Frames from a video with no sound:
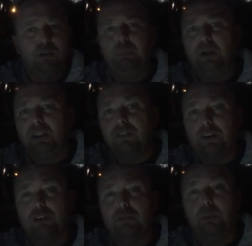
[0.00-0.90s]
was booked in
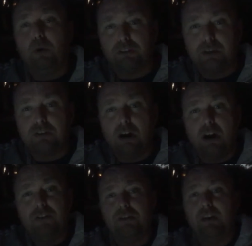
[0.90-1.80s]
for a sports
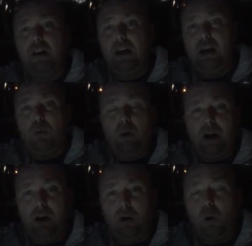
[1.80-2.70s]
massage
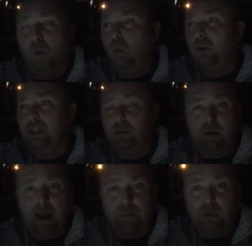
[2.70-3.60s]
where, holy
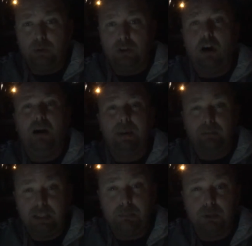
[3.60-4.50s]
crap, talk
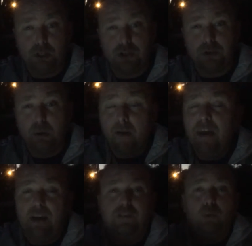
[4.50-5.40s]
about deep tissue.
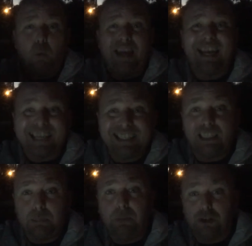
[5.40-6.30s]
If she'd went any
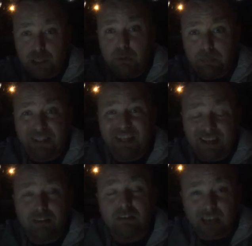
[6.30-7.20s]
deeper, she would have been
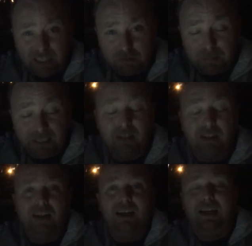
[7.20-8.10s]
inside of me.
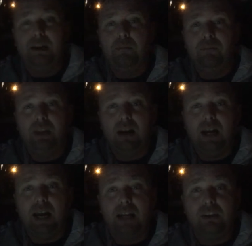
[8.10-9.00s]
And
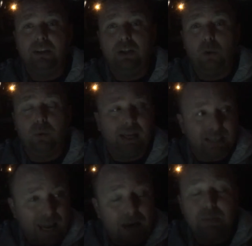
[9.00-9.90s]

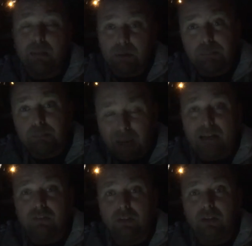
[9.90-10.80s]
it can be a bit
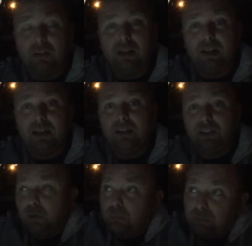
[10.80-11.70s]
painful,
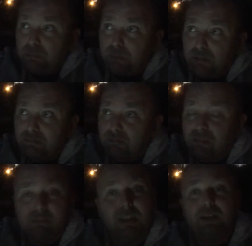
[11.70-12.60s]
but
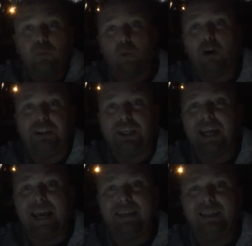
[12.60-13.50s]
worth it in
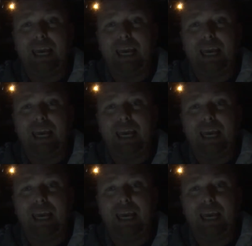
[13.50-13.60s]
the end.